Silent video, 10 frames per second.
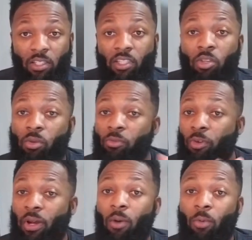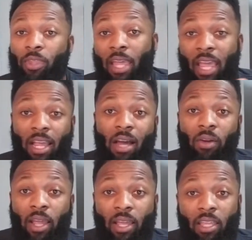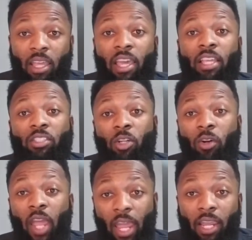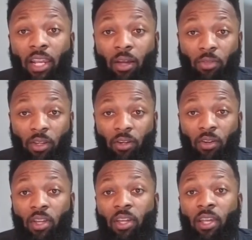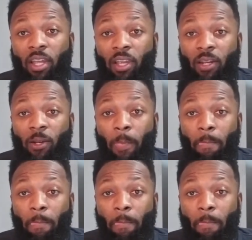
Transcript: then you can figure out where they hang out at and start hanging out there and